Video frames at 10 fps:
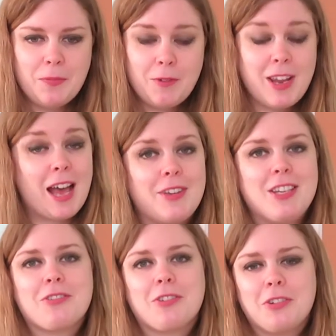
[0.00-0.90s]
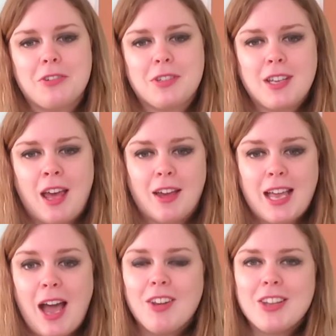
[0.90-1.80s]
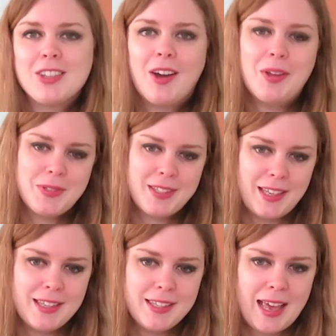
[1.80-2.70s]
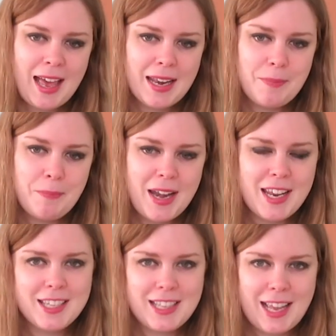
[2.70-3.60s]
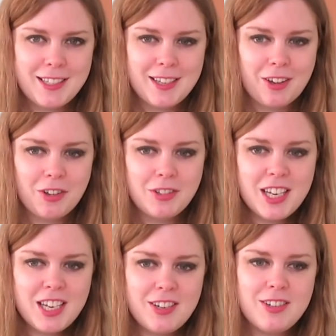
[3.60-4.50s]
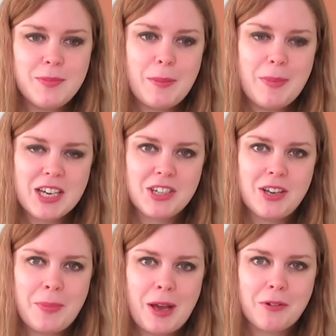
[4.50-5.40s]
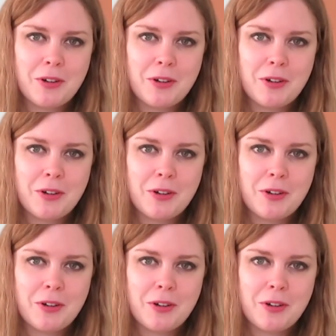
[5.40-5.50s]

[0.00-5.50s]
We each cruised countless times since, and many years later continue to be passionate about